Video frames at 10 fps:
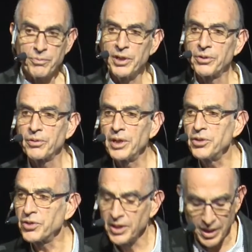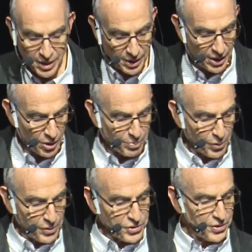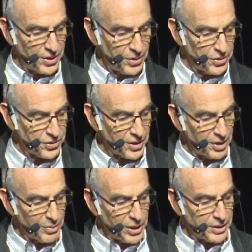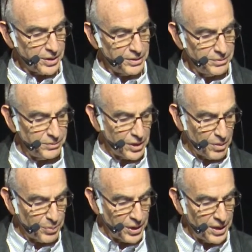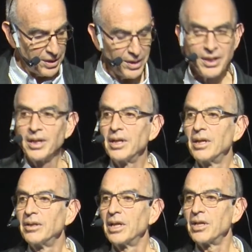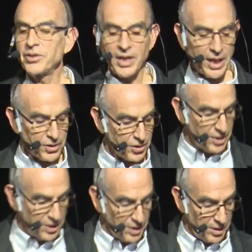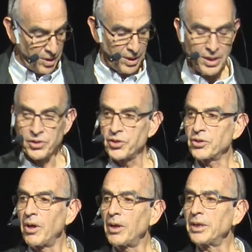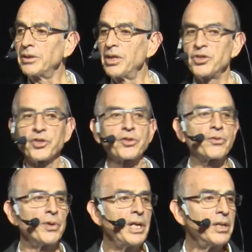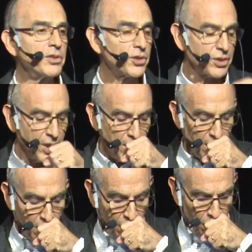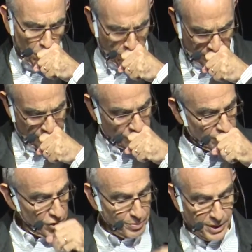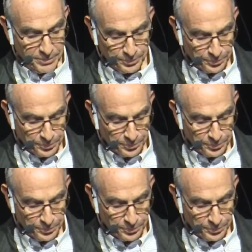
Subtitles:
me crazy in the airports. There is an American company that is actually installing these screens, excuse me,